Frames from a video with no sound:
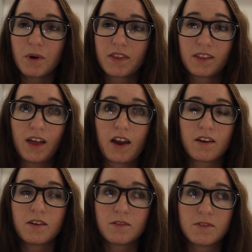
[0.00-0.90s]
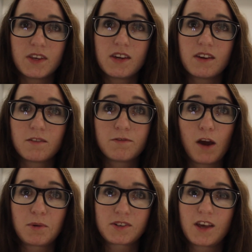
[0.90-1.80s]
with a lot of the
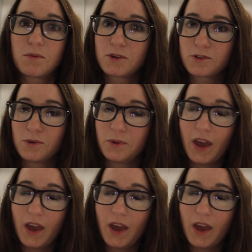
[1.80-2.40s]
fabrics that were sold